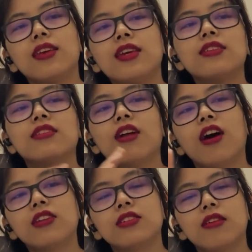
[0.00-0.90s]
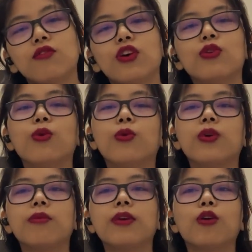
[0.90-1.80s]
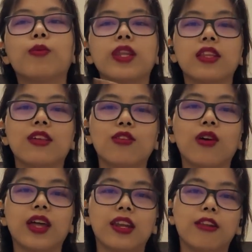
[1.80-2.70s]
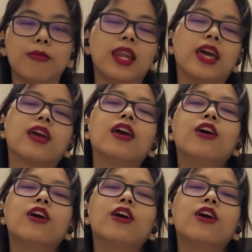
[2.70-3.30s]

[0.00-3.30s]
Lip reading: is not someone who will be opening the door and they'll be like,